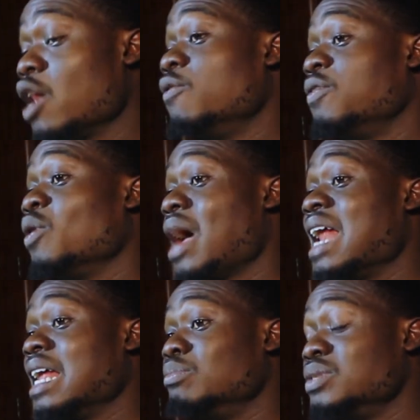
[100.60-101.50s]
look for
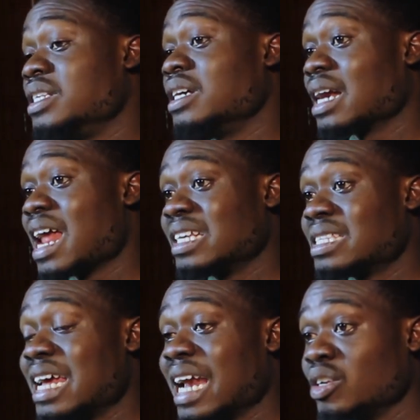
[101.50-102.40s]
an empty class
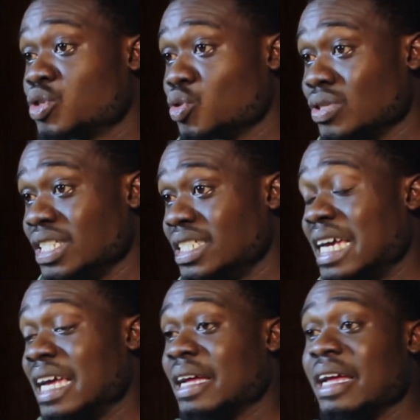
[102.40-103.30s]
and I study
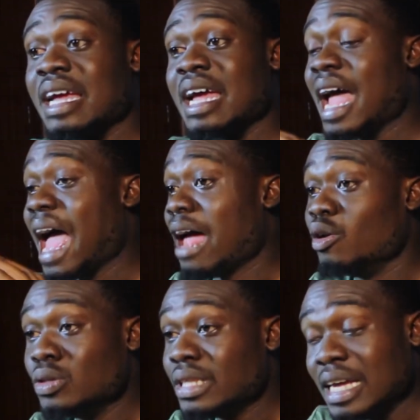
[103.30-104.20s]
there. I
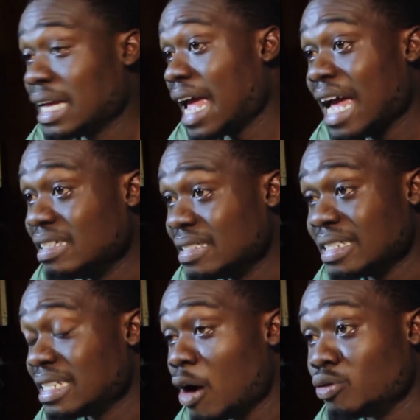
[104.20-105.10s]
don't take
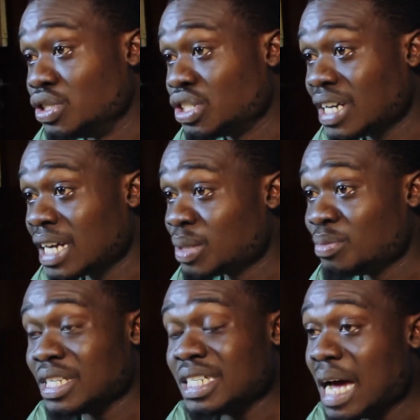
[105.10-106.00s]
anything that will distract
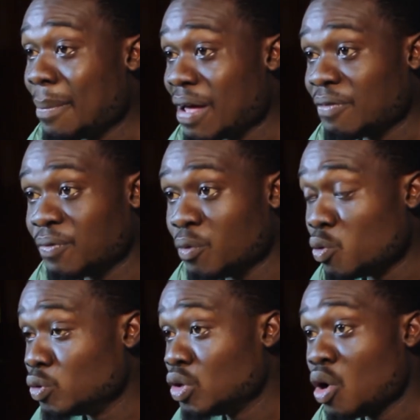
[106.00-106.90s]
me, either my
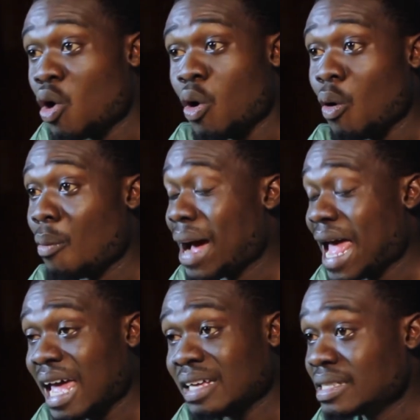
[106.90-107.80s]
phone or my
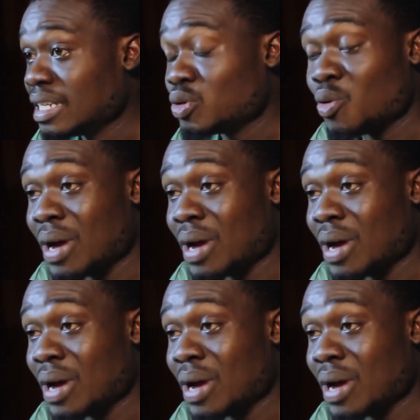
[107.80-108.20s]
headset or